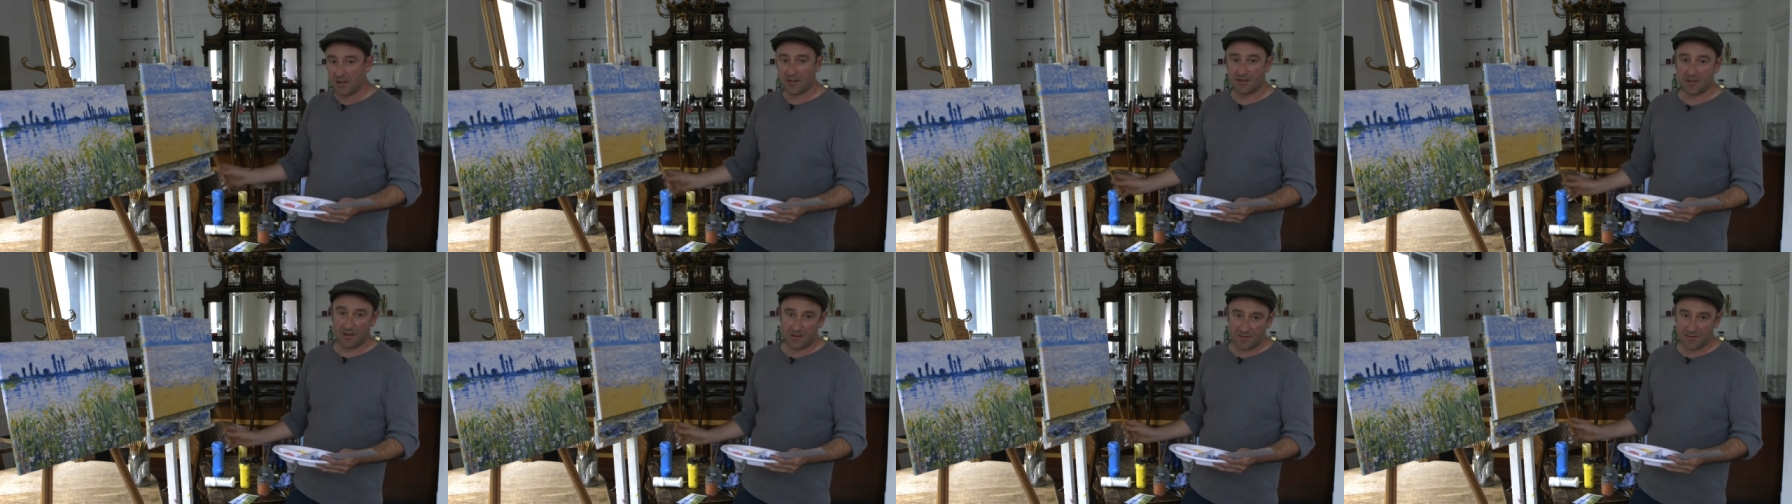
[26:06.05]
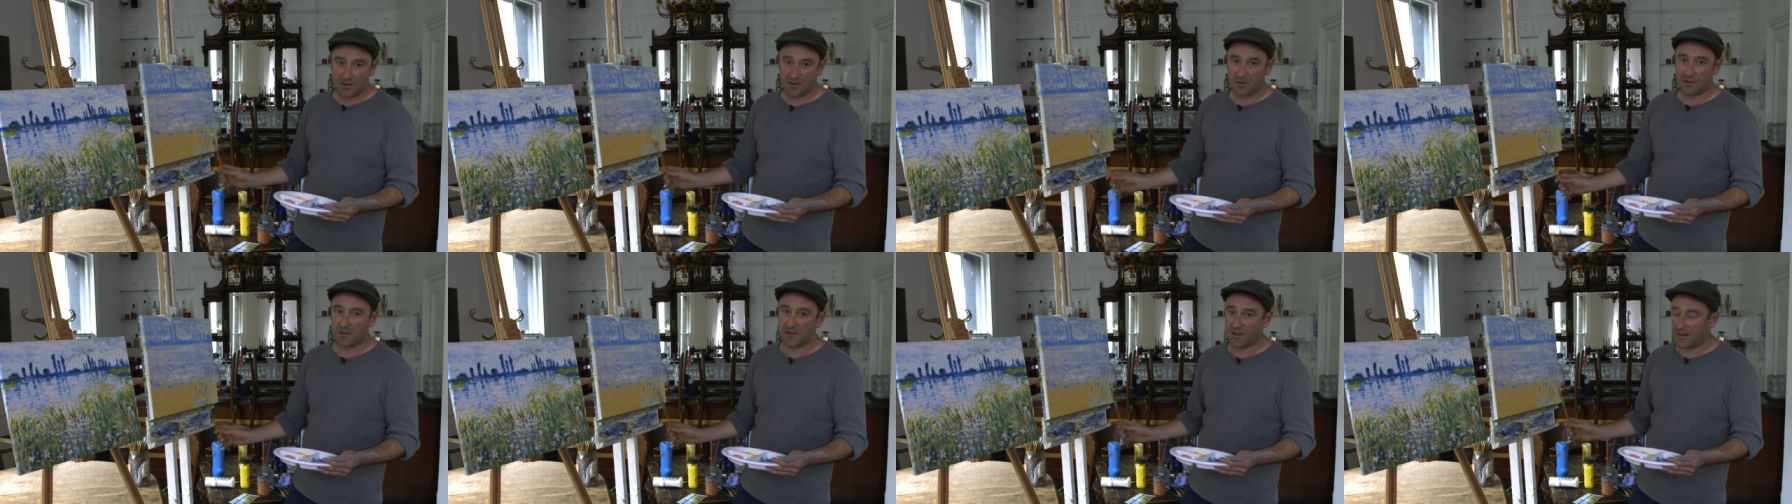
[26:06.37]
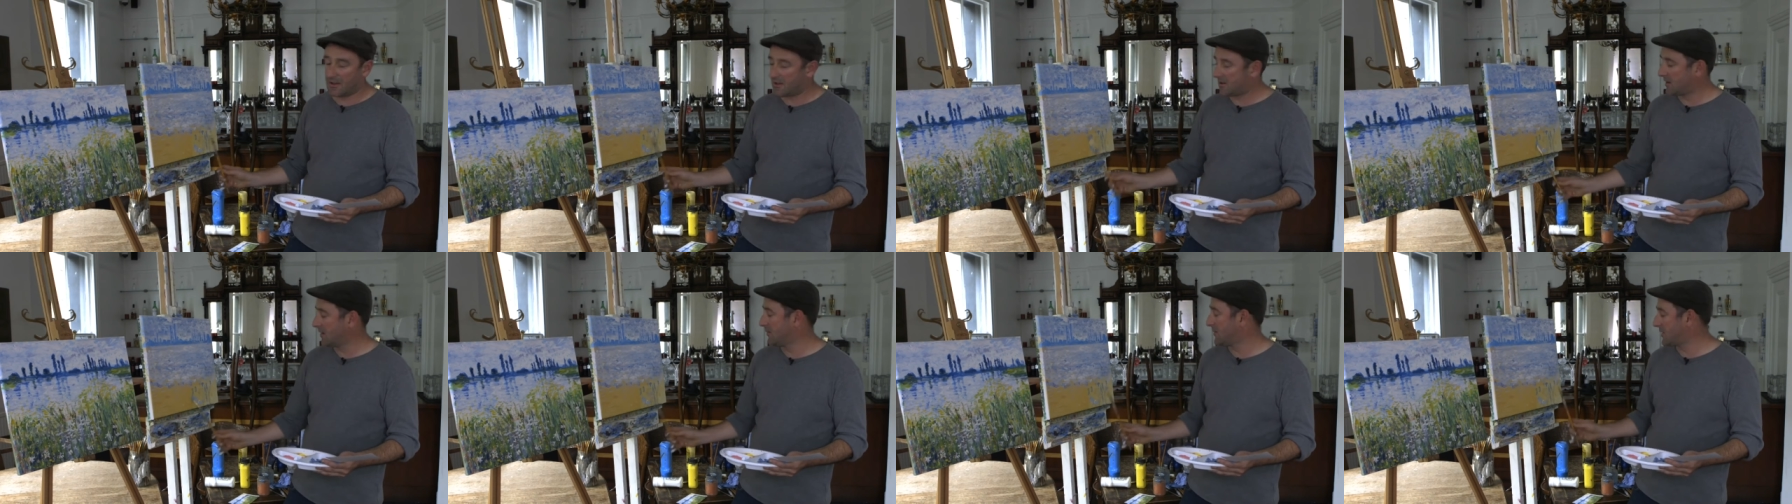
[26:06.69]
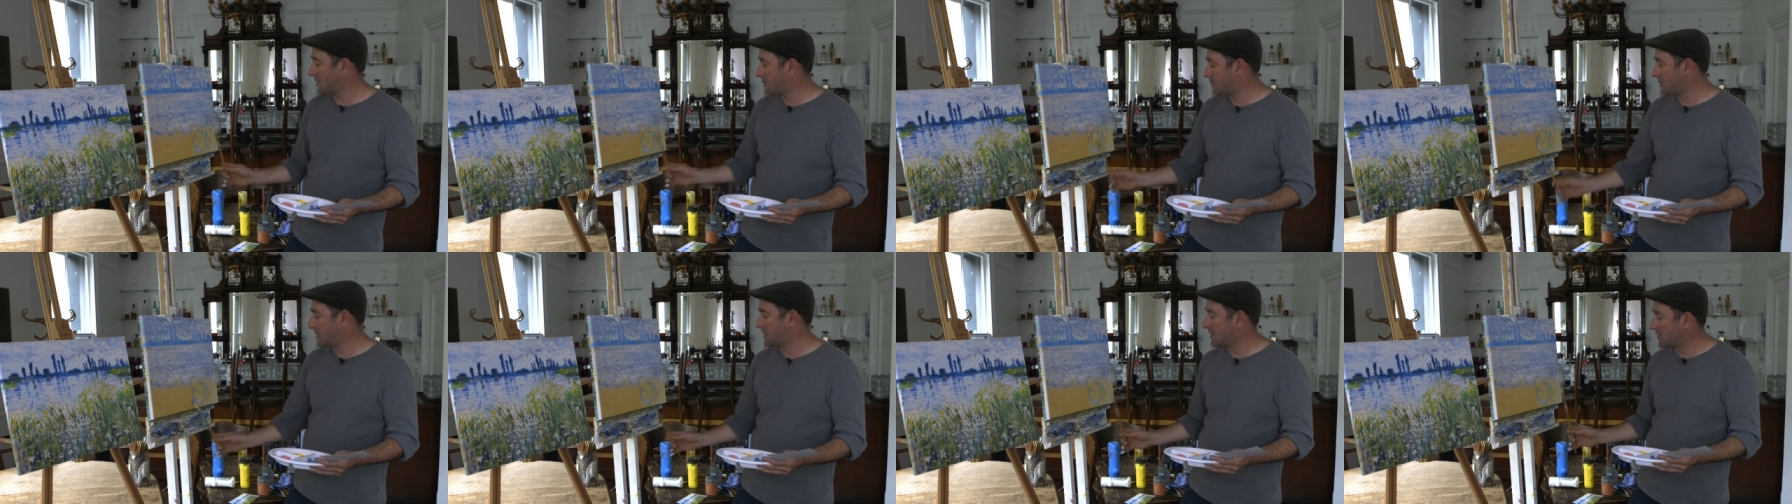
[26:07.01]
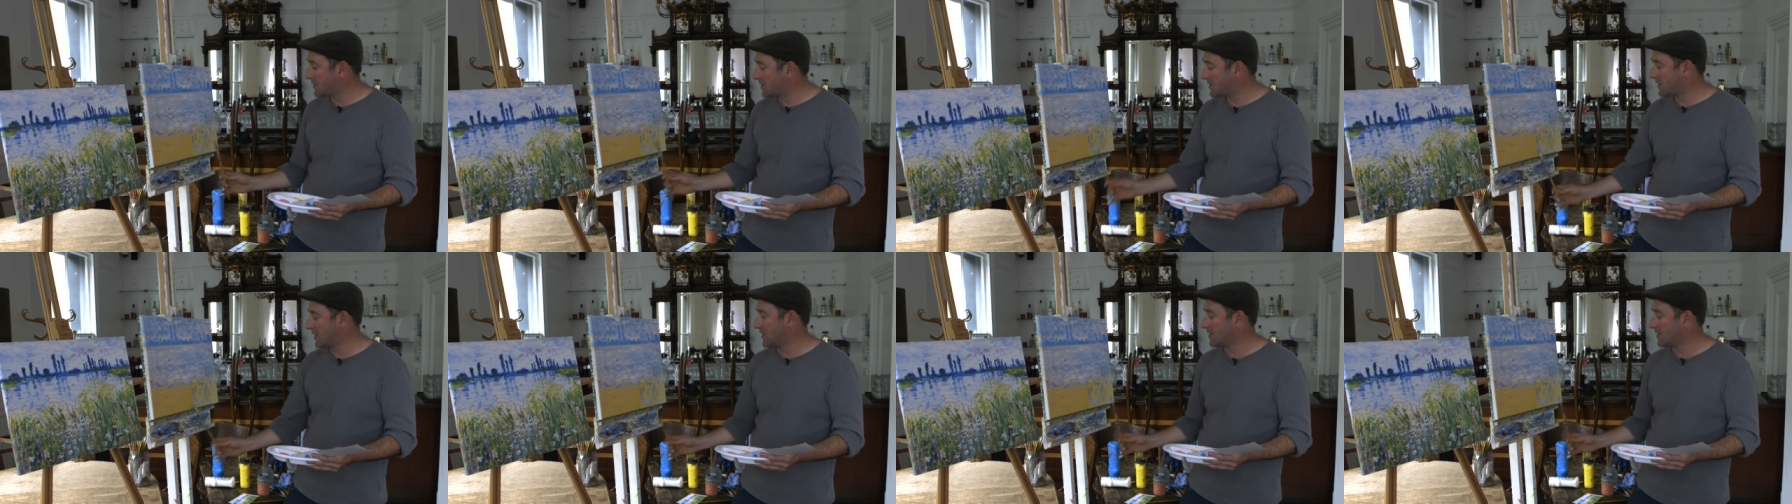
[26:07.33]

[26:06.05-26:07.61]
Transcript: Don't have to look at it too much, we're just